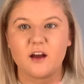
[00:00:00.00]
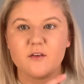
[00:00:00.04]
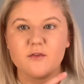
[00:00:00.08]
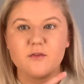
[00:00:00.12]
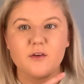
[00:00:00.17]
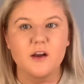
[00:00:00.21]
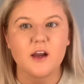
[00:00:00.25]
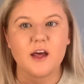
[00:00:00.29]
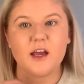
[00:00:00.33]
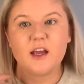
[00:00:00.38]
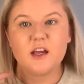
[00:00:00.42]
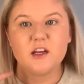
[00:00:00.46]
I
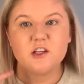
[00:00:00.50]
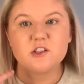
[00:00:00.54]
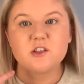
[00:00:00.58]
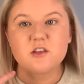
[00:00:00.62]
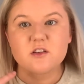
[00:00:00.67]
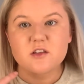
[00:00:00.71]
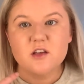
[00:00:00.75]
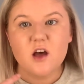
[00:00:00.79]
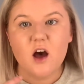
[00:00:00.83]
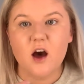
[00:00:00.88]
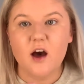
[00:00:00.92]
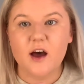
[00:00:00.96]
feel like it
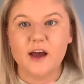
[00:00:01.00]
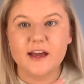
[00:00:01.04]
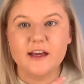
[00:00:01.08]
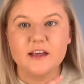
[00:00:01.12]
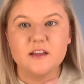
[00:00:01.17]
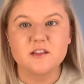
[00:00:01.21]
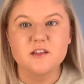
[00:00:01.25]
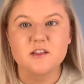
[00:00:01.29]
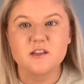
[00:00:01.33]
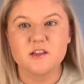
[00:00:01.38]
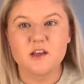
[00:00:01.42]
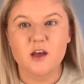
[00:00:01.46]
just
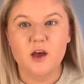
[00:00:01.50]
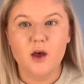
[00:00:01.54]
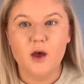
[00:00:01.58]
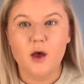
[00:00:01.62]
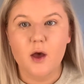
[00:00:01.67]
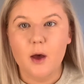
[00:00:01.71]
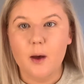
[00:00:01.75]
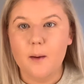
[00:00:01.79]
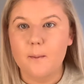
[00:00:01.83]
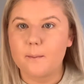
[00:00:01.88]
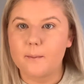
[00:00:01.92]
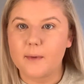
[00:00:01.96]
hides
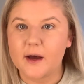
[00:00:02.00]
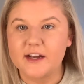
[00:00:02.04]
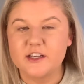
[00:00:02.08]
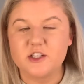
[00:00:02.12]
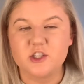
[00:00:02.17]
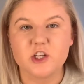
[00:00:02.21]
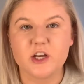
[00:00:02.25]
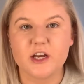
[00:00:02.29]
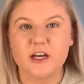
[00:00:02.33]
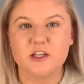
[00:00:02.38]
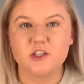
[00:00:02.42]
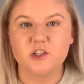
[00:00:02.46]
my
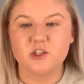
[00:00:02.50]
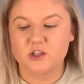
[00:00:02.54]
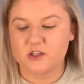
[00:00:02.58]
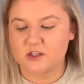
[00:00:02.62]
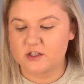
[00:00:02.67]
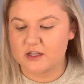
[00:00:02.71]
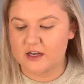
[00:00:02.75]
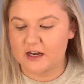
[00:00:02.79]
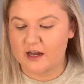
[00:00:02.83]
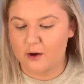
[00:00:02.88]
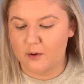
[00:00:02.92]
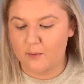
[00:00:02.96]
chin
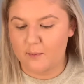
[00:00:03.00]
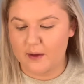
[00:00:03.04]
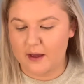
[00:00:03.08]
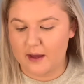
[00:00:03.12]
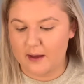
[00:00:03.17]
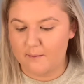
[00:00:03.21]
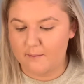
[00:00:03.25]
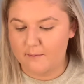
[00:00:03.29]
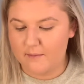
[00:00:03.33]
just a little bit.